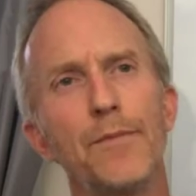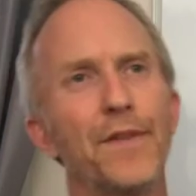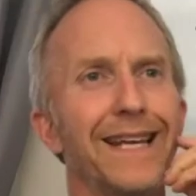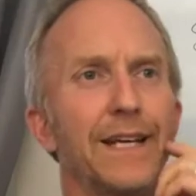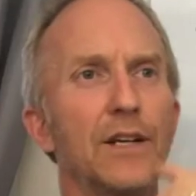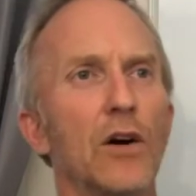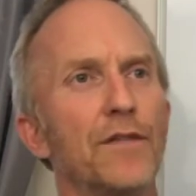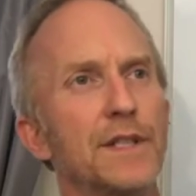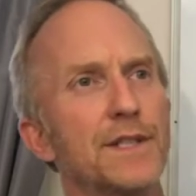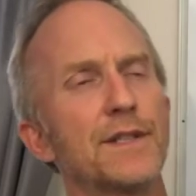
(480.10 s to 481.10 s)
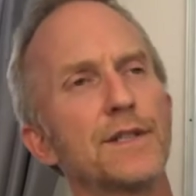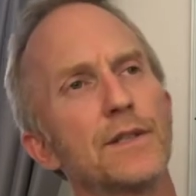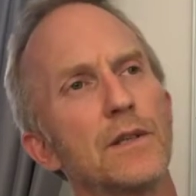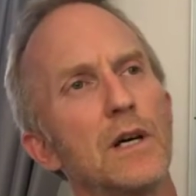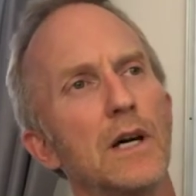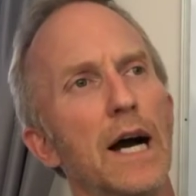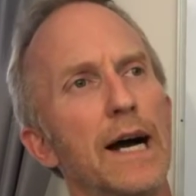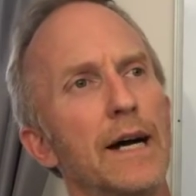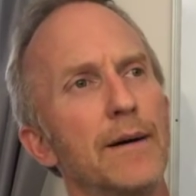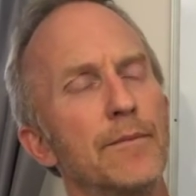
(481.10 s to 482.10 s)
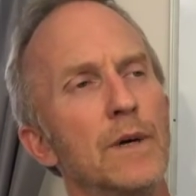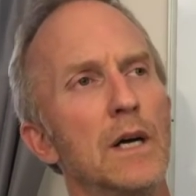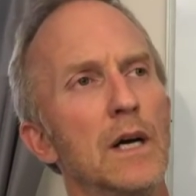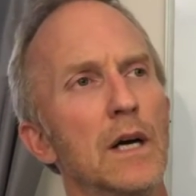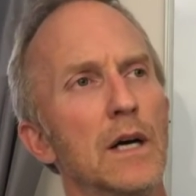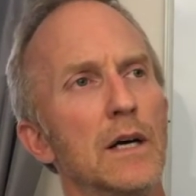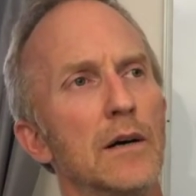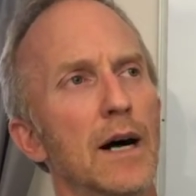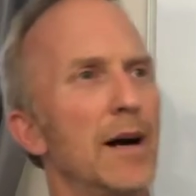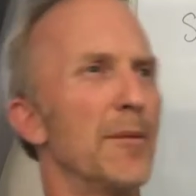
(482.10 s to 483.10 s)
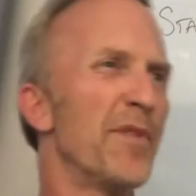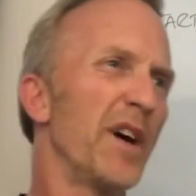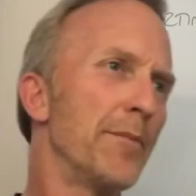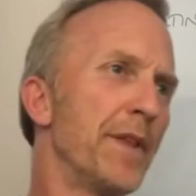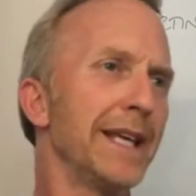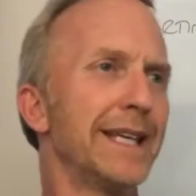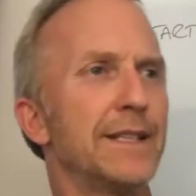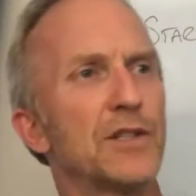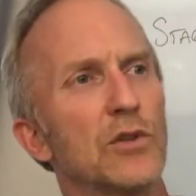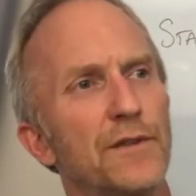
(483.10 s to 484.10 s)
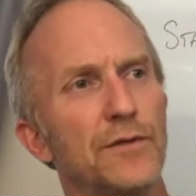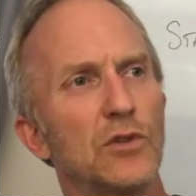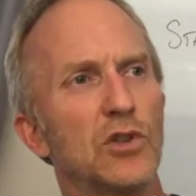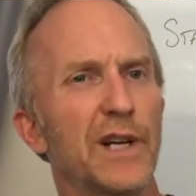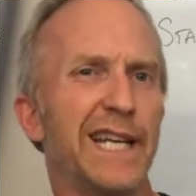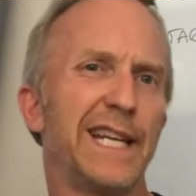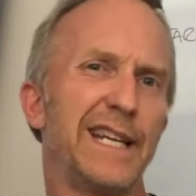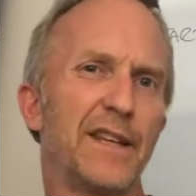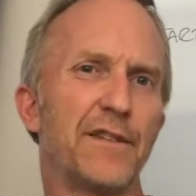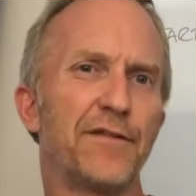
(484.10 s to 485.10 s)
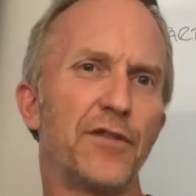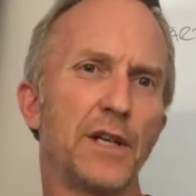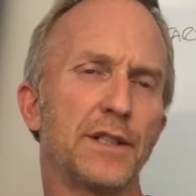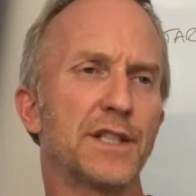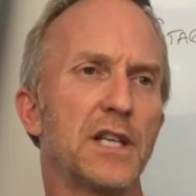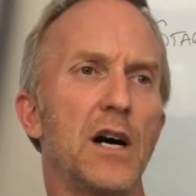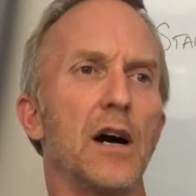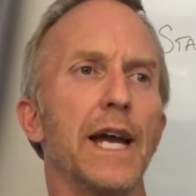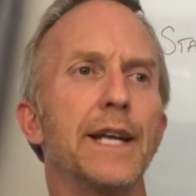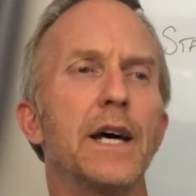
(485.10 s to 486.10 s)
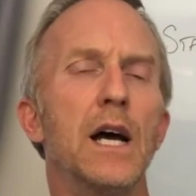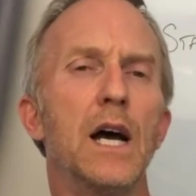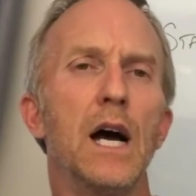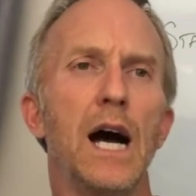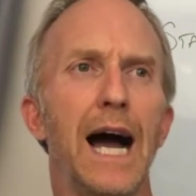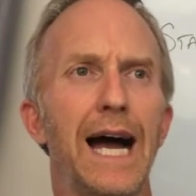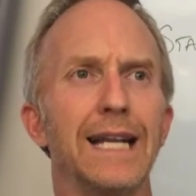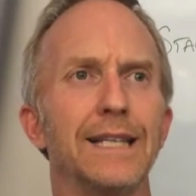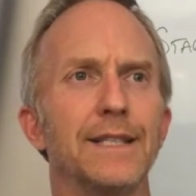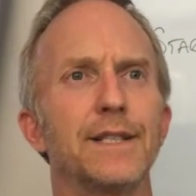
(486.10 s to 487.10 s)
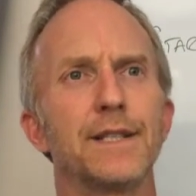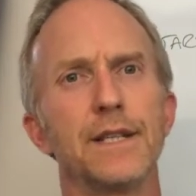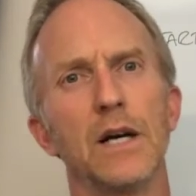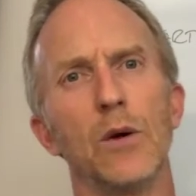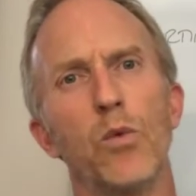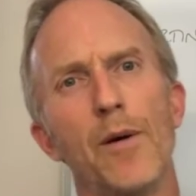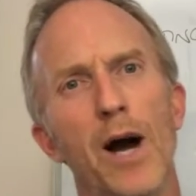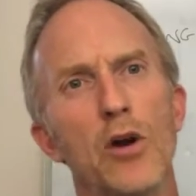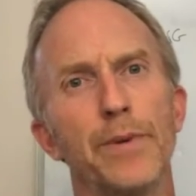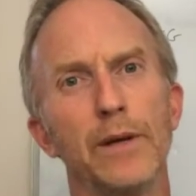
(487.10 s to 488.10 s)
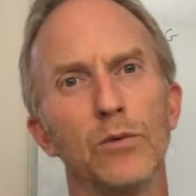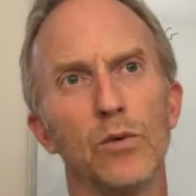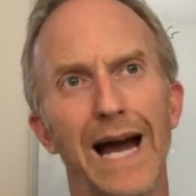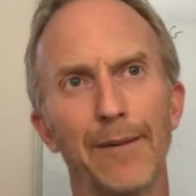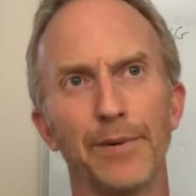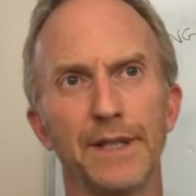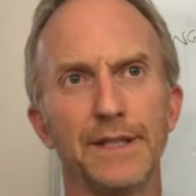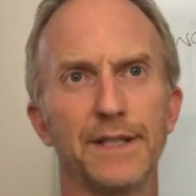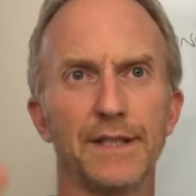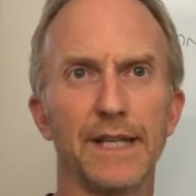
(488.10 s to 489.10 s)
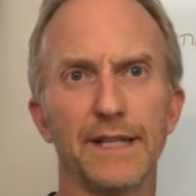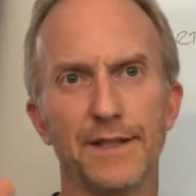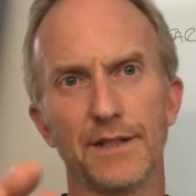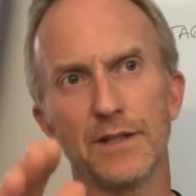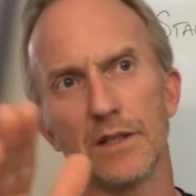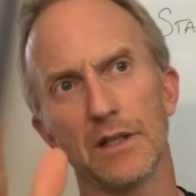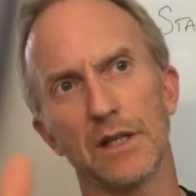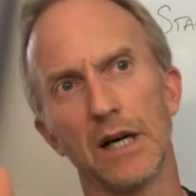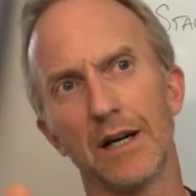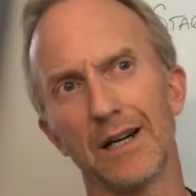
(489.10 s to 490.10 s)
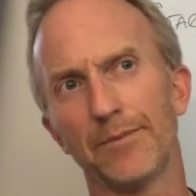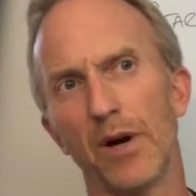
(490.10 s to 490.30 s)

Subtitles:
thinking of is, I'm thinking sort of try and hit it near the front side, and what I'm hoping will happen is I'm